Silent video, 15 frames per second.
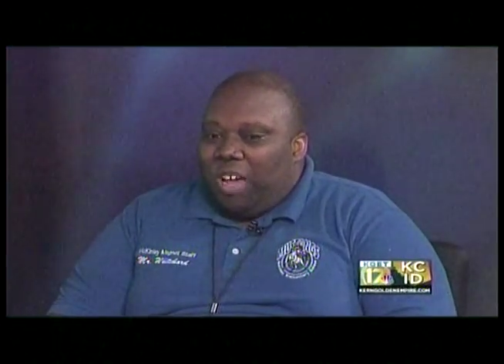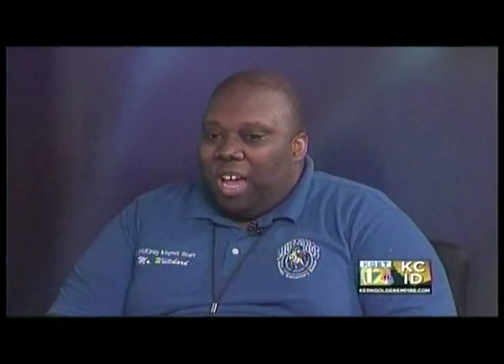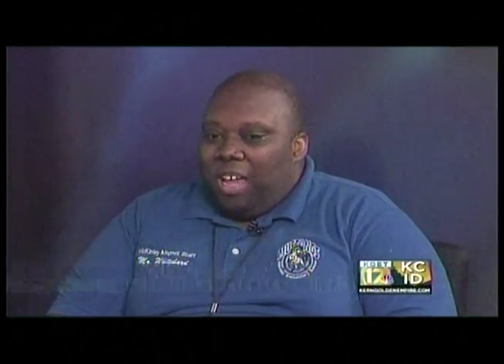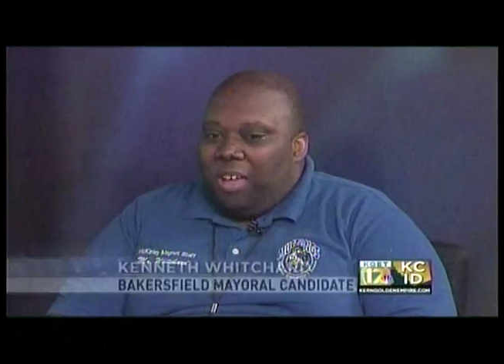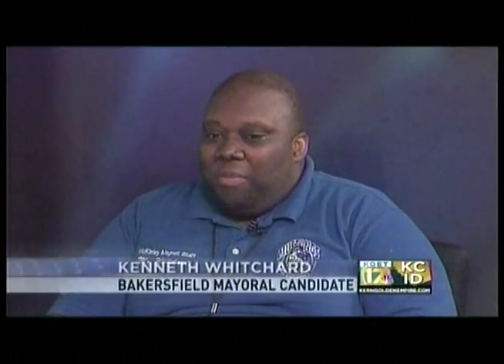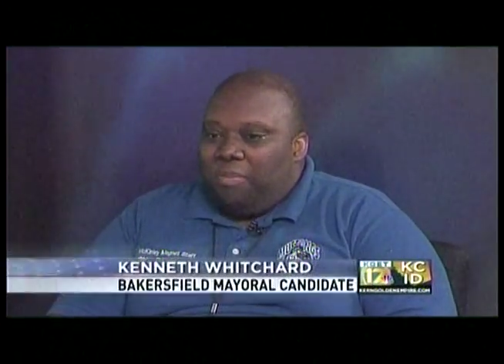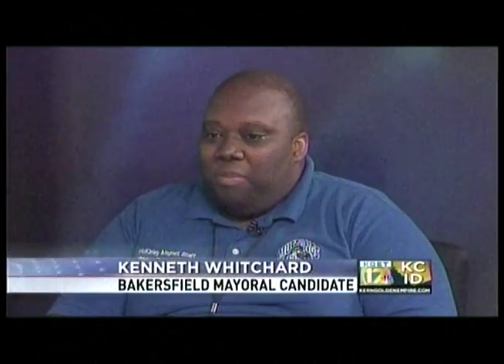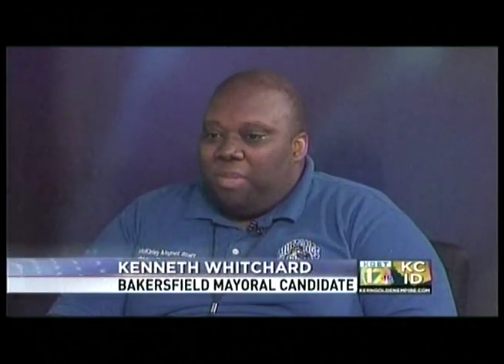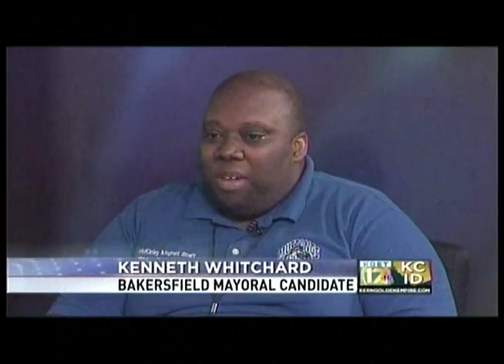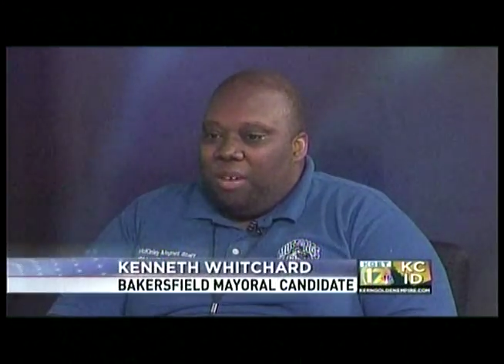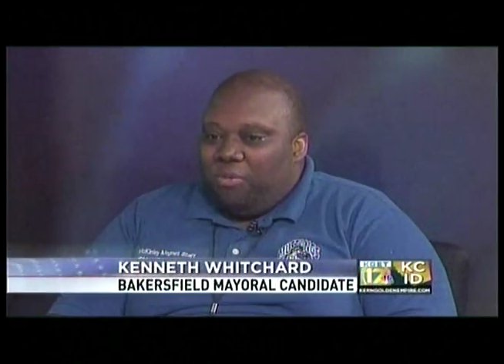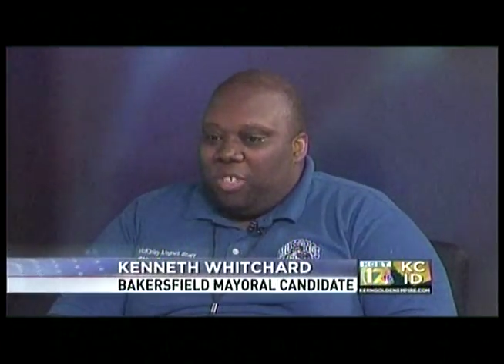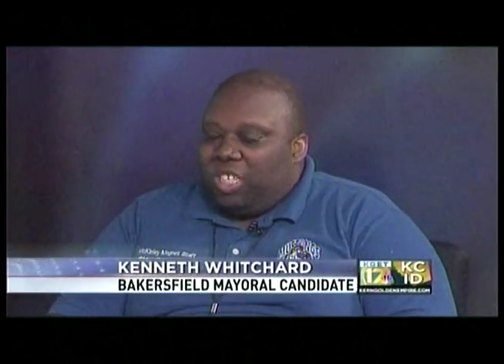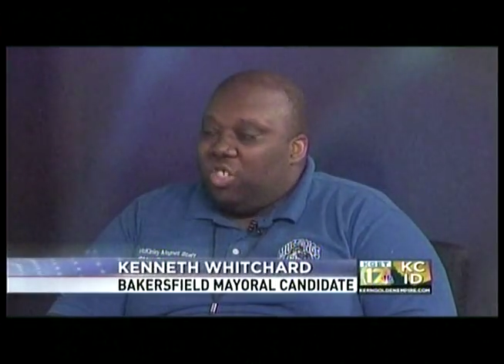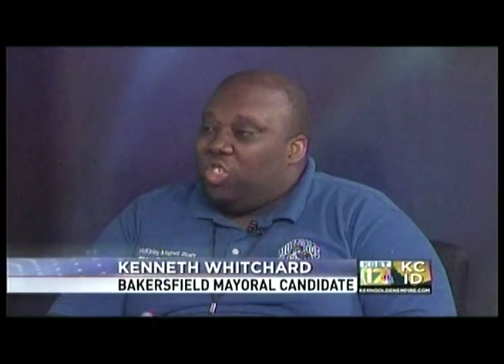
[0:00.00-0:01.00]
I
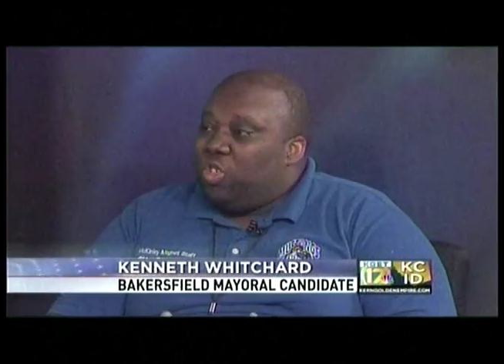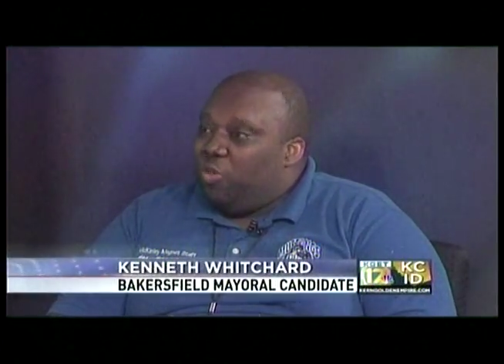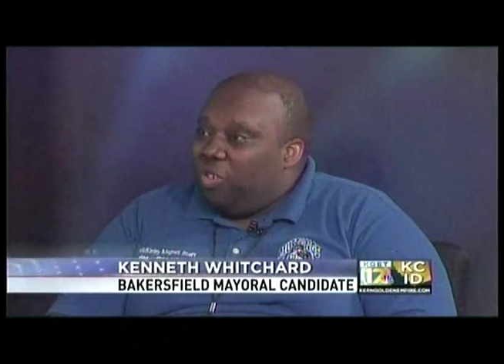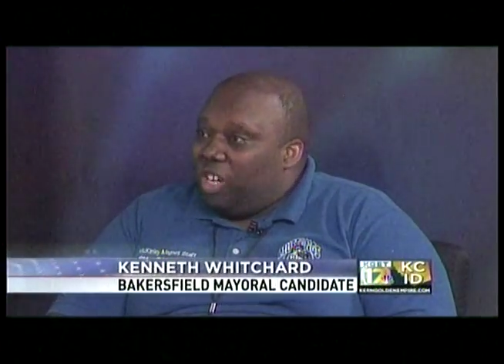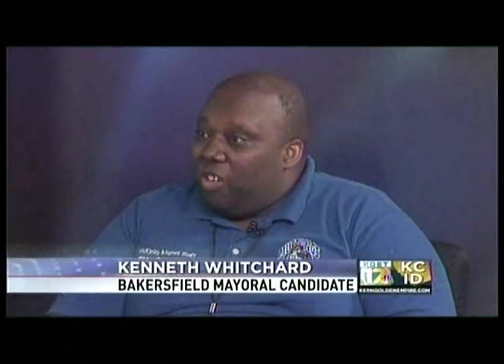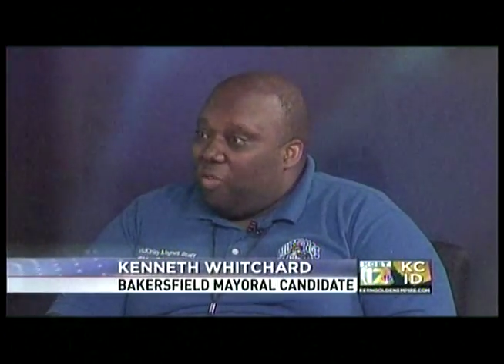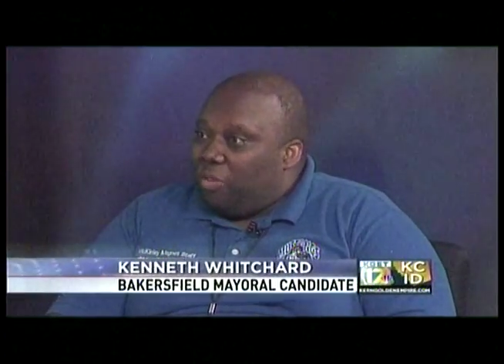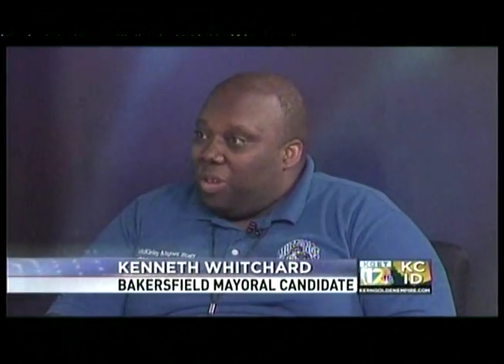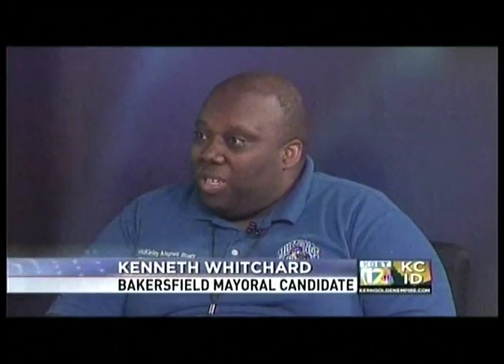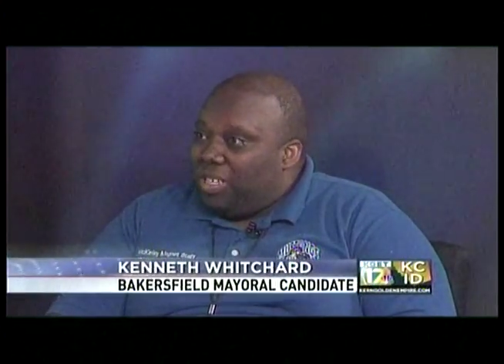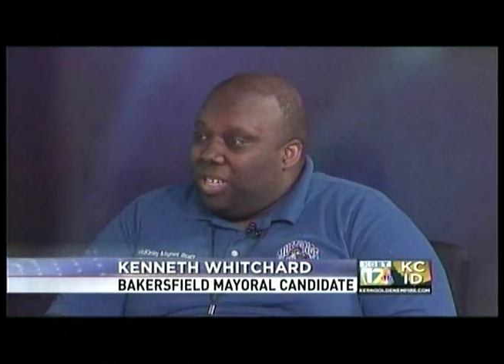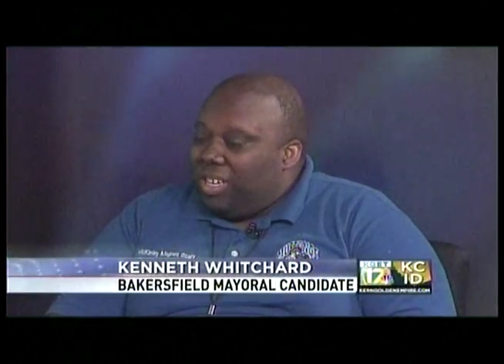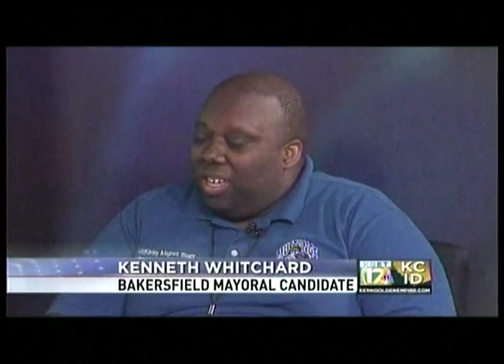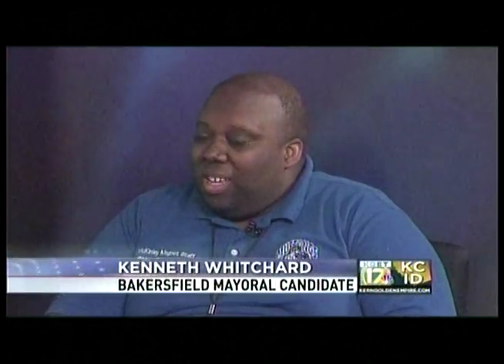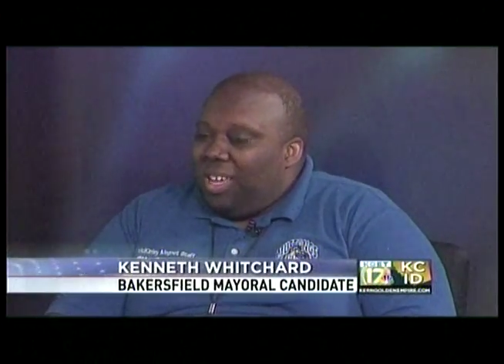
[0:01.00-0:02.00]
was in student government,